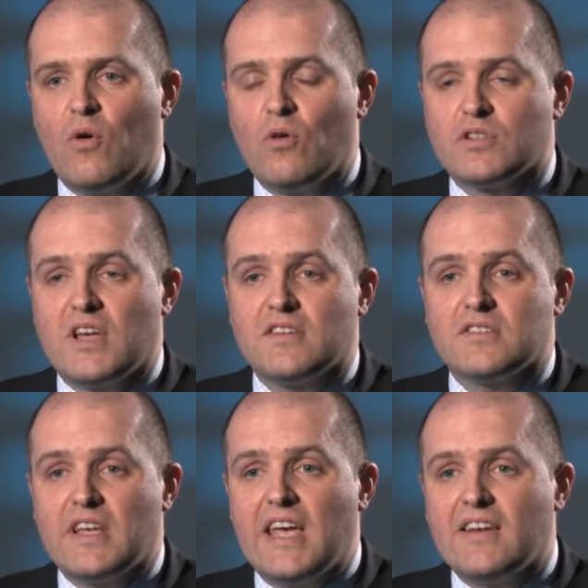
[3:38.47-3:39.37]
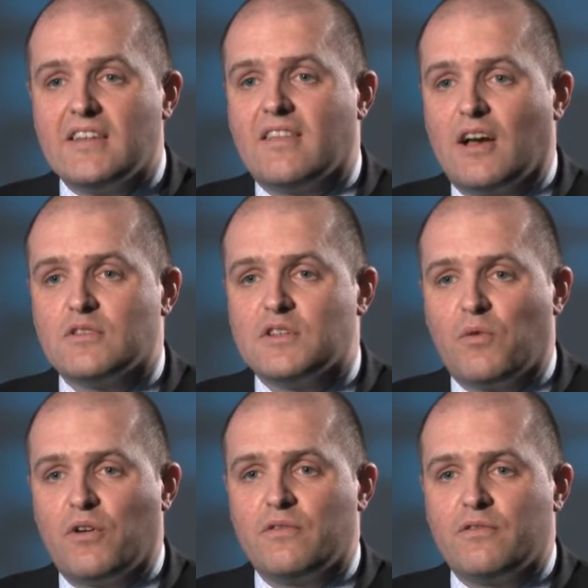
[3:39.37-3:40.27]
OSAS
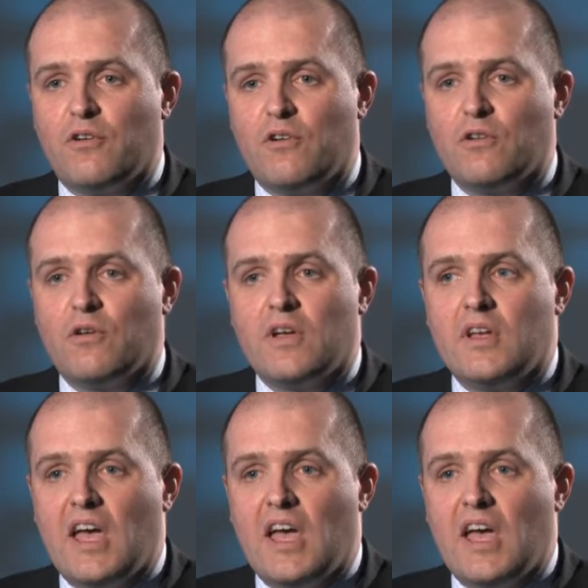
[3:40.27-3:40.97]
18001 for